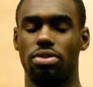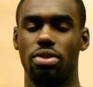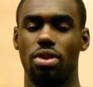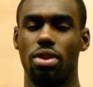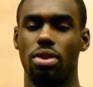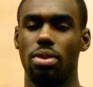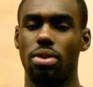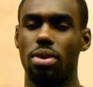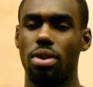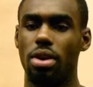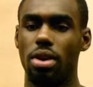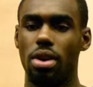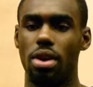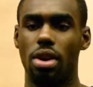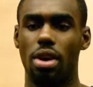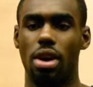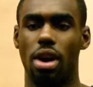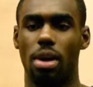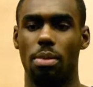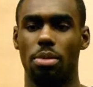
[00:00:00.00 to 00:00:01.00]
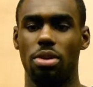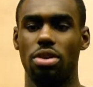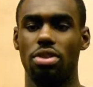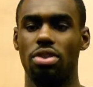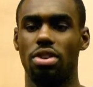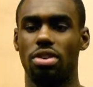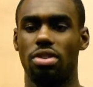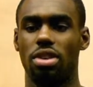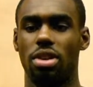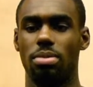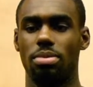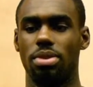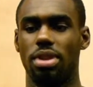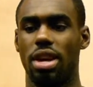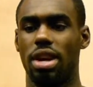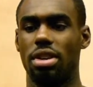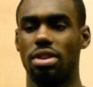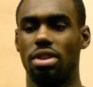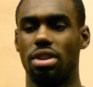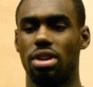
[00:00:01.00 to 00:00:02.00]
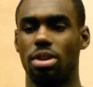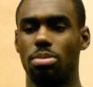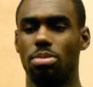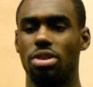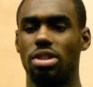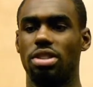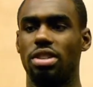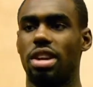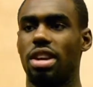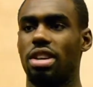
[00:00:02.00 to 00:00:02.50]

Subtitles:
So, I mean, it just comes down to just